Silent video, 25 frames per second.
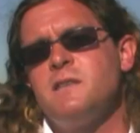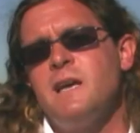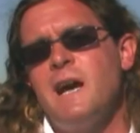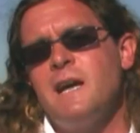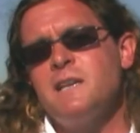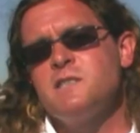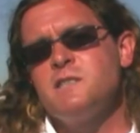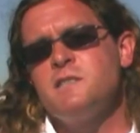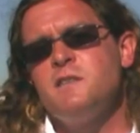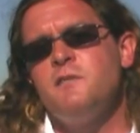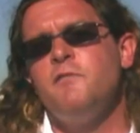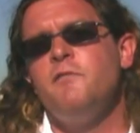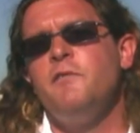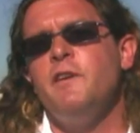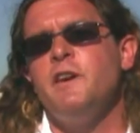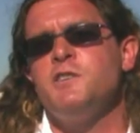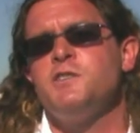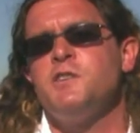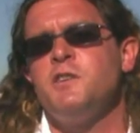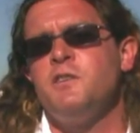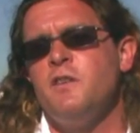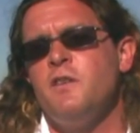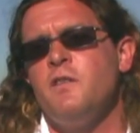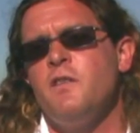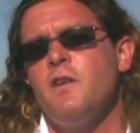That's the
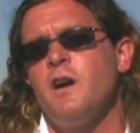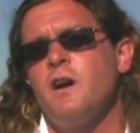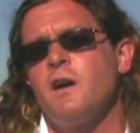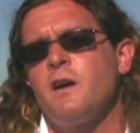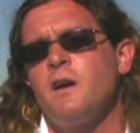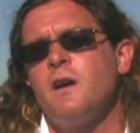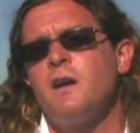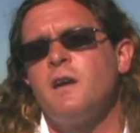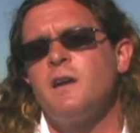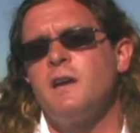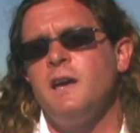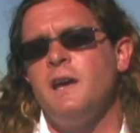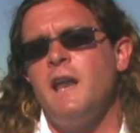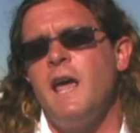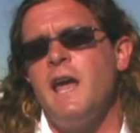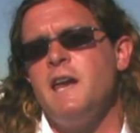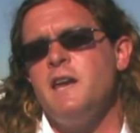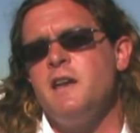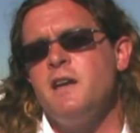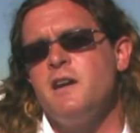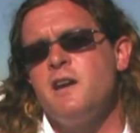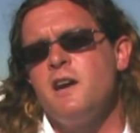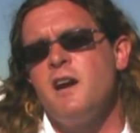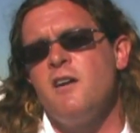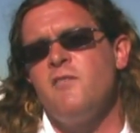vision that the
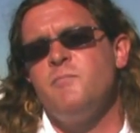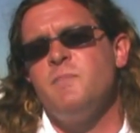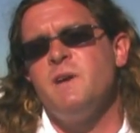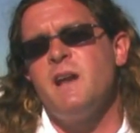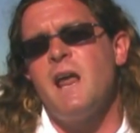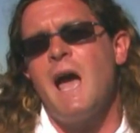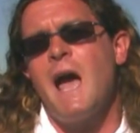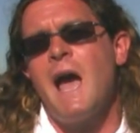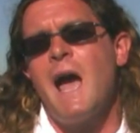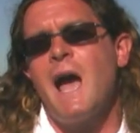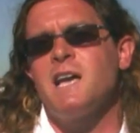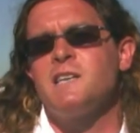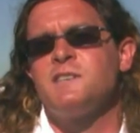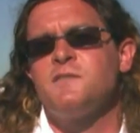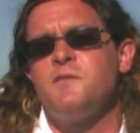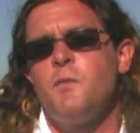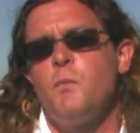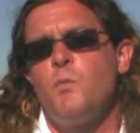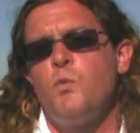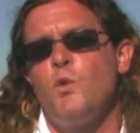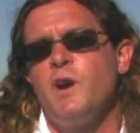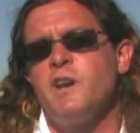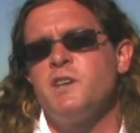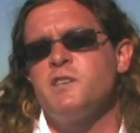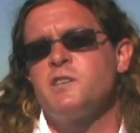Canadian government has for
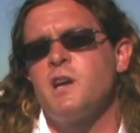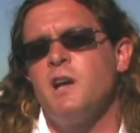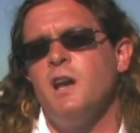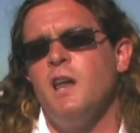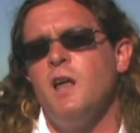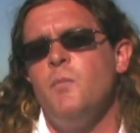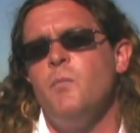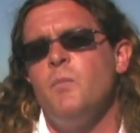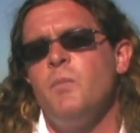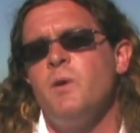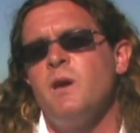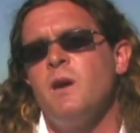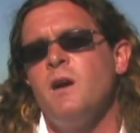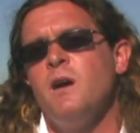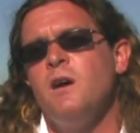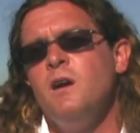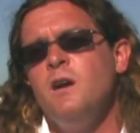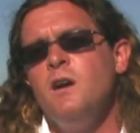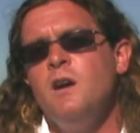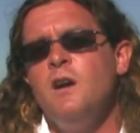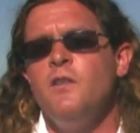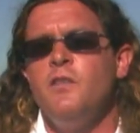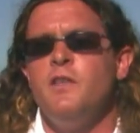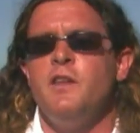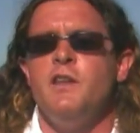British Columbia,
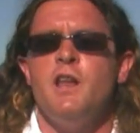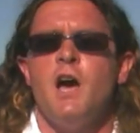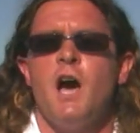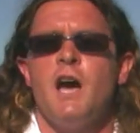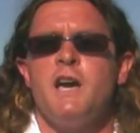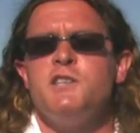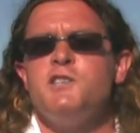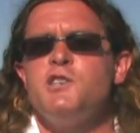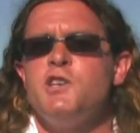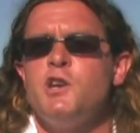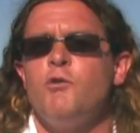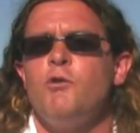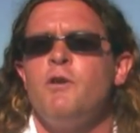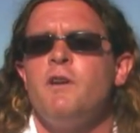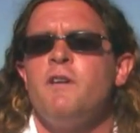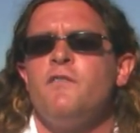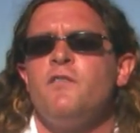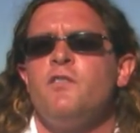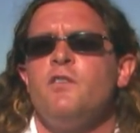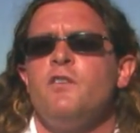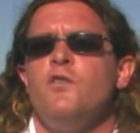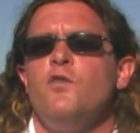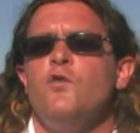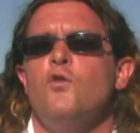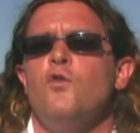the Nigeria of
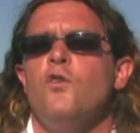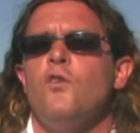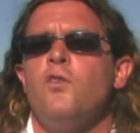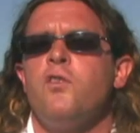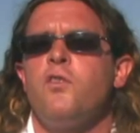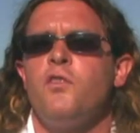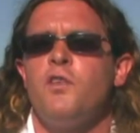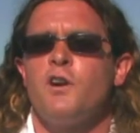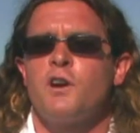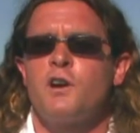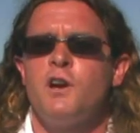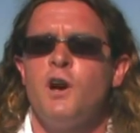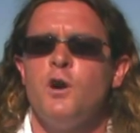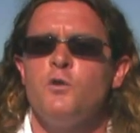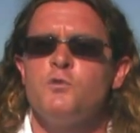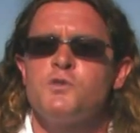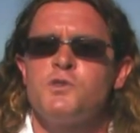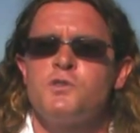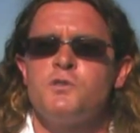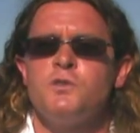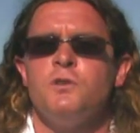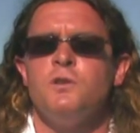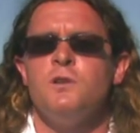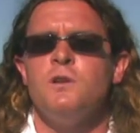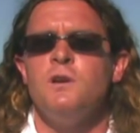the North, the
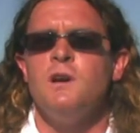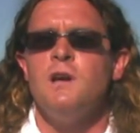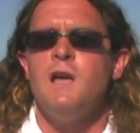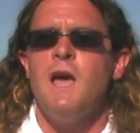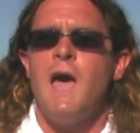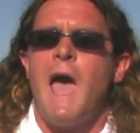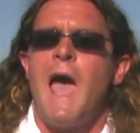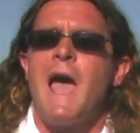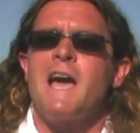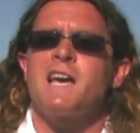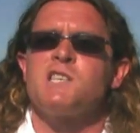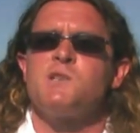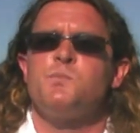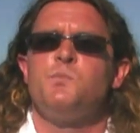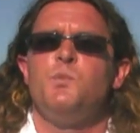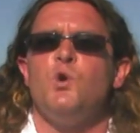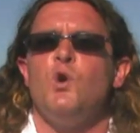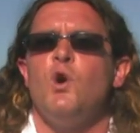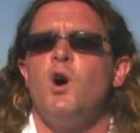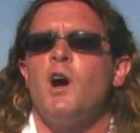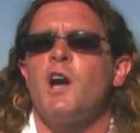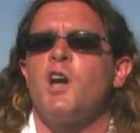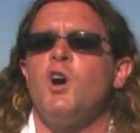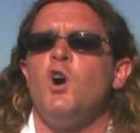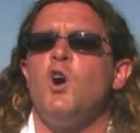coastal
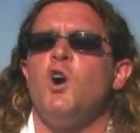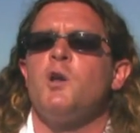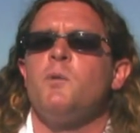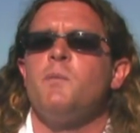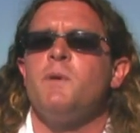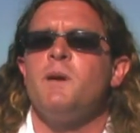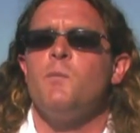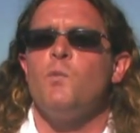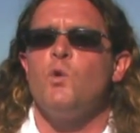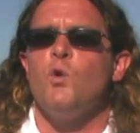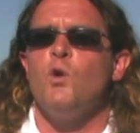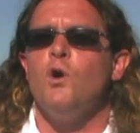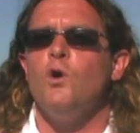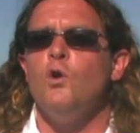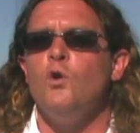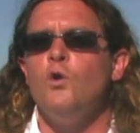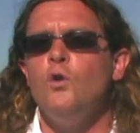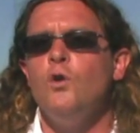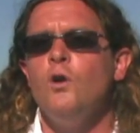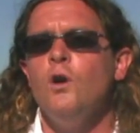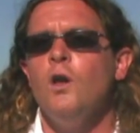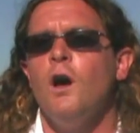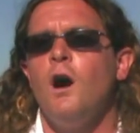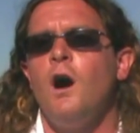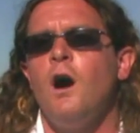export economy, where
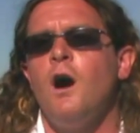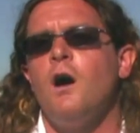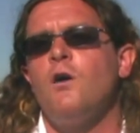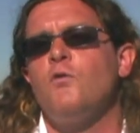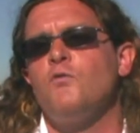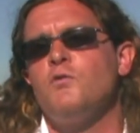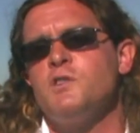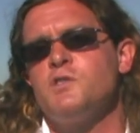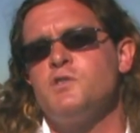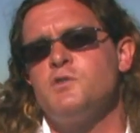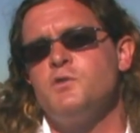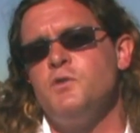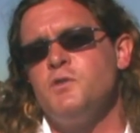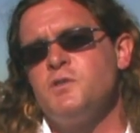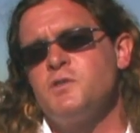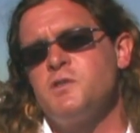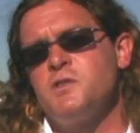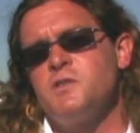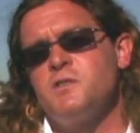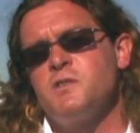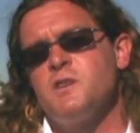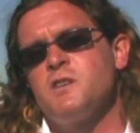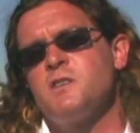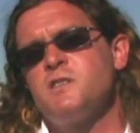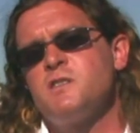all our
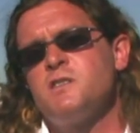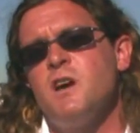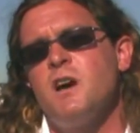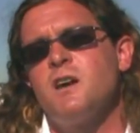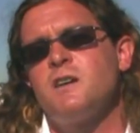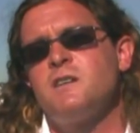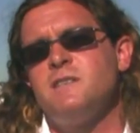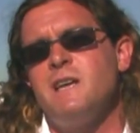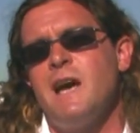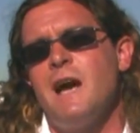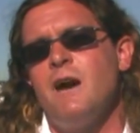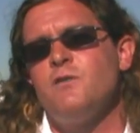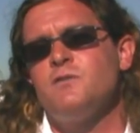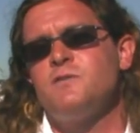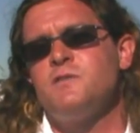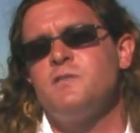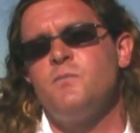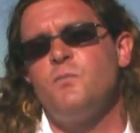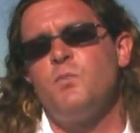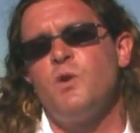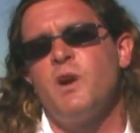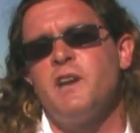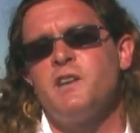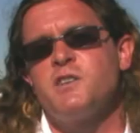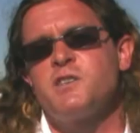resources are sucked out
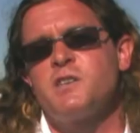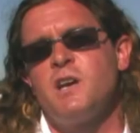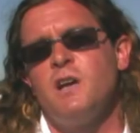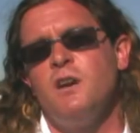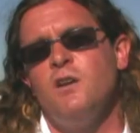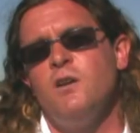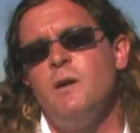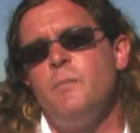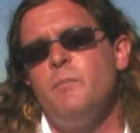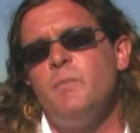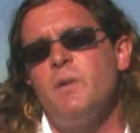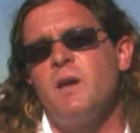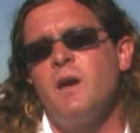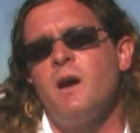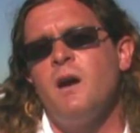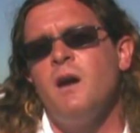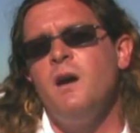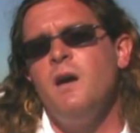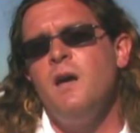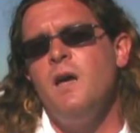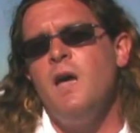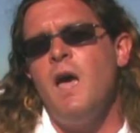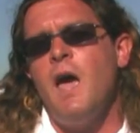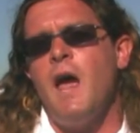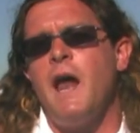of British Columbia
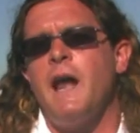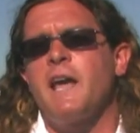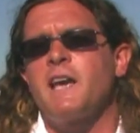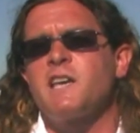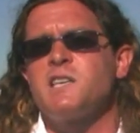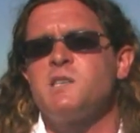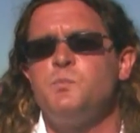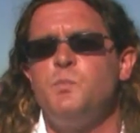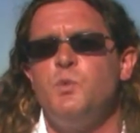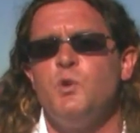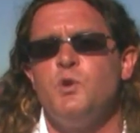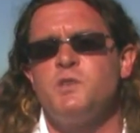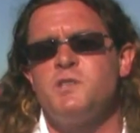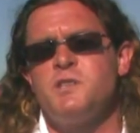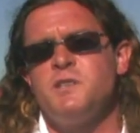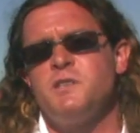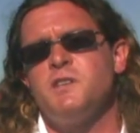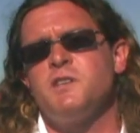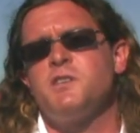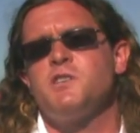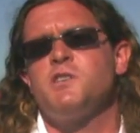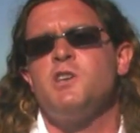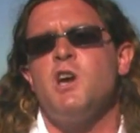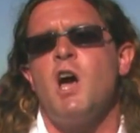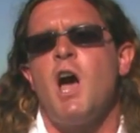and exported
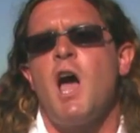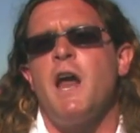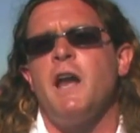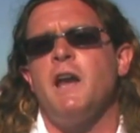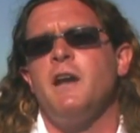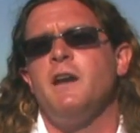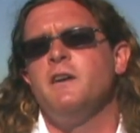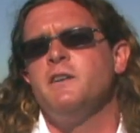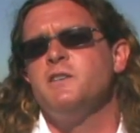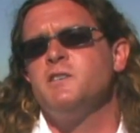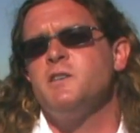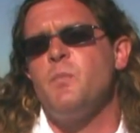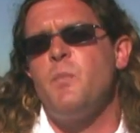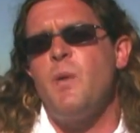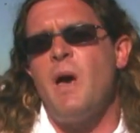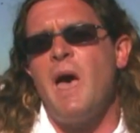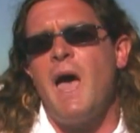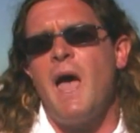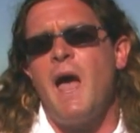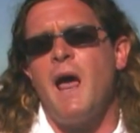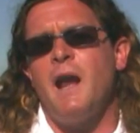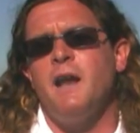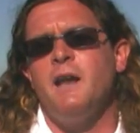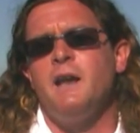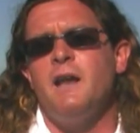to China,
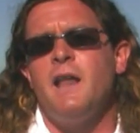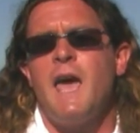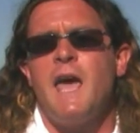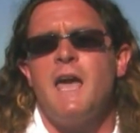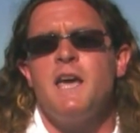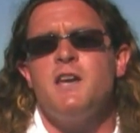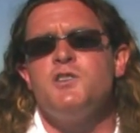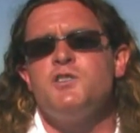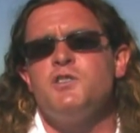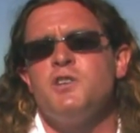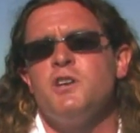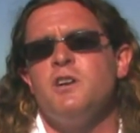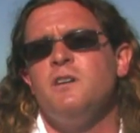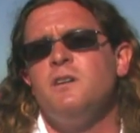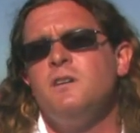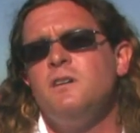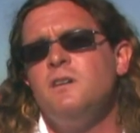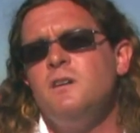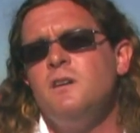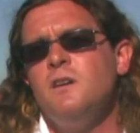Japan and Asia.